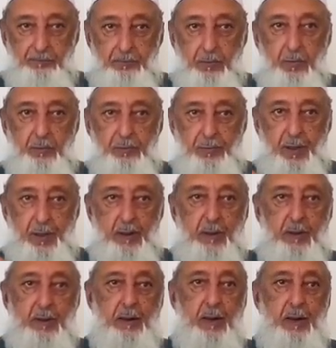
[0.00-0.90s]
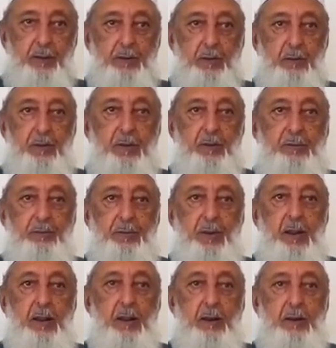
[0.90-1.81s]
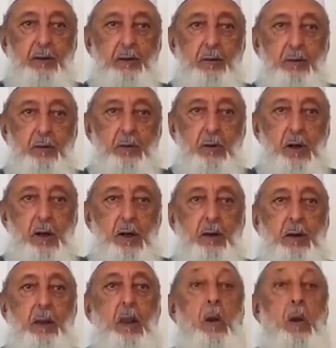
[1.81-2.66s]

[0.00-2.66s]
to say that there is a mistake in the Quran,